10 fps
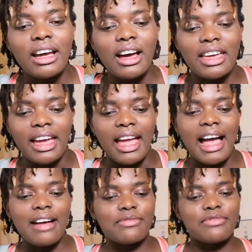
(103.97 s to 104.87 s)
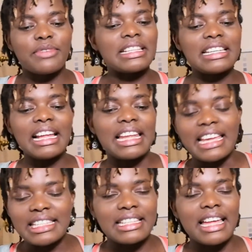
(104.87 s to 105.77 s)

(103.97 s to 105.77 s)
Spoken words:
Okay, I've written a list,